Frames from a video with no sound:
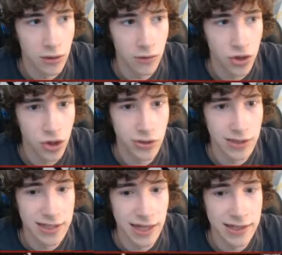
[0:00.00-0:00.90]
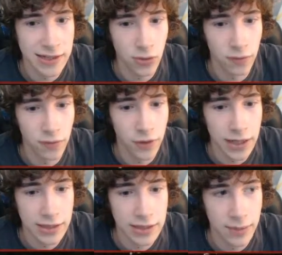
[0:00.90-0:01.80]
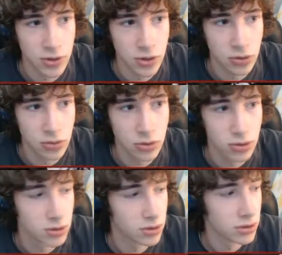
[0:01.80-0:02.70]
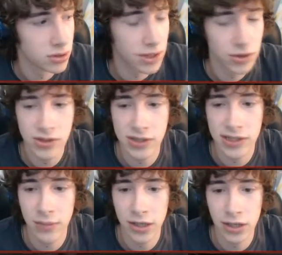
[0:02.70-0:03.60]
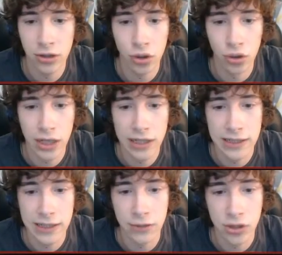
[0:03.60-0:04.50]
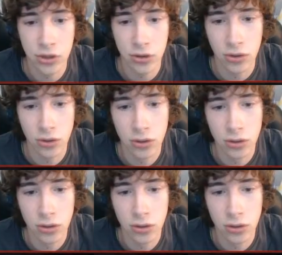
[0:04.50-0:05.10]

turn the settings up for next episode. That doesn't seem like a good idea at all.